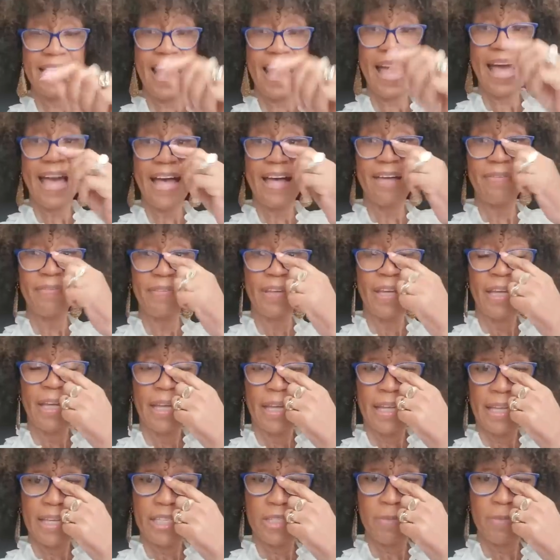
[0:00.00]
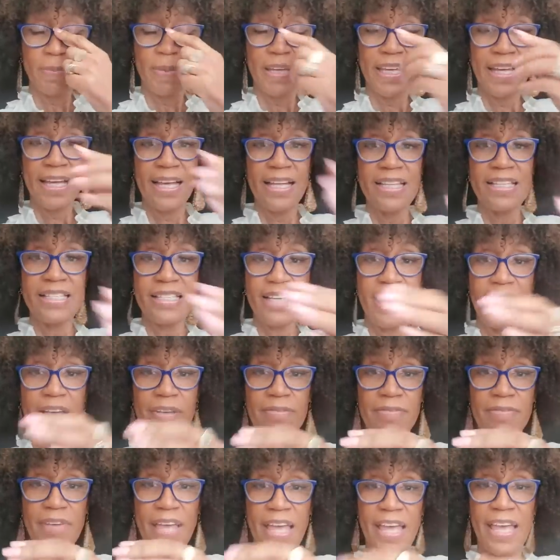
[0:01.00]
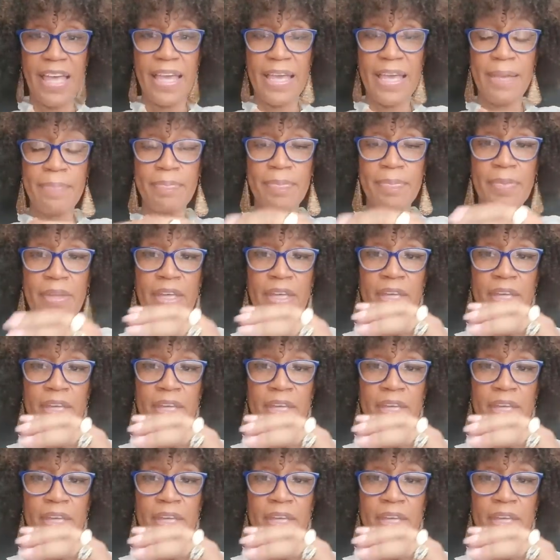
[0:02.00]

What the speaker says: half is because of a